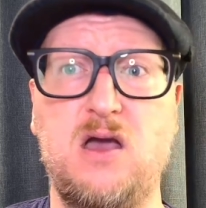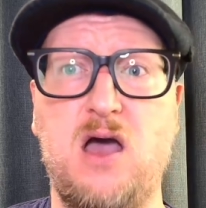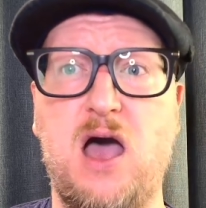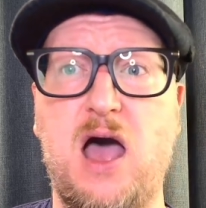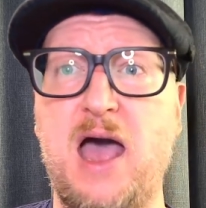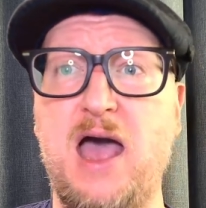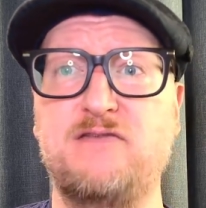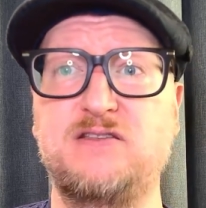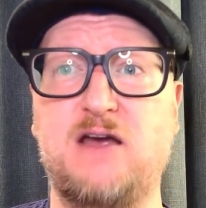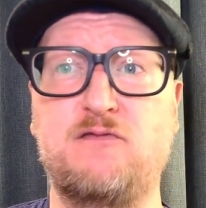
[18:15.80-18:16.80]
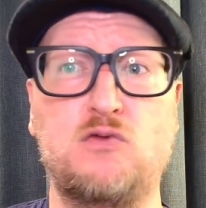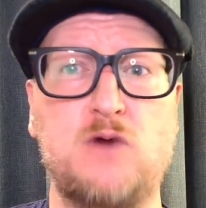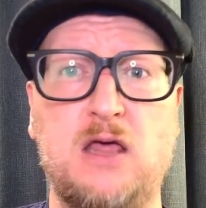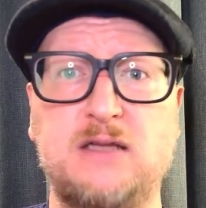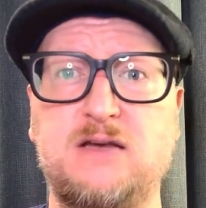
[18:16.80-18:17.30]
I have several
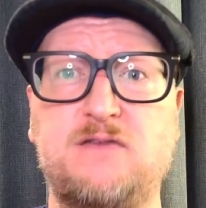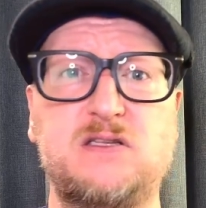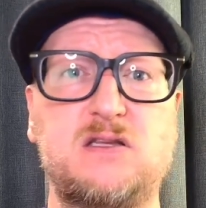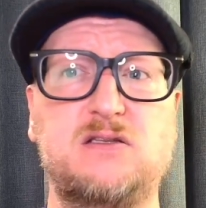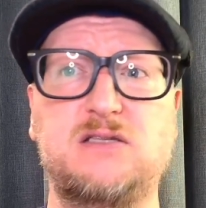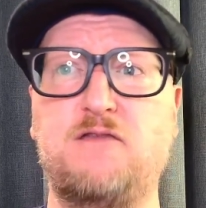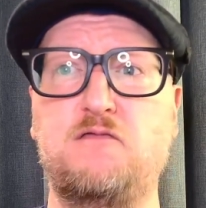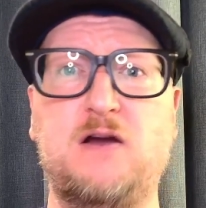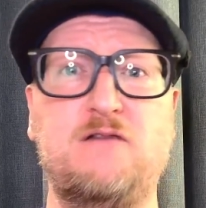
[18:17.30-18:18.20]
relatives suffering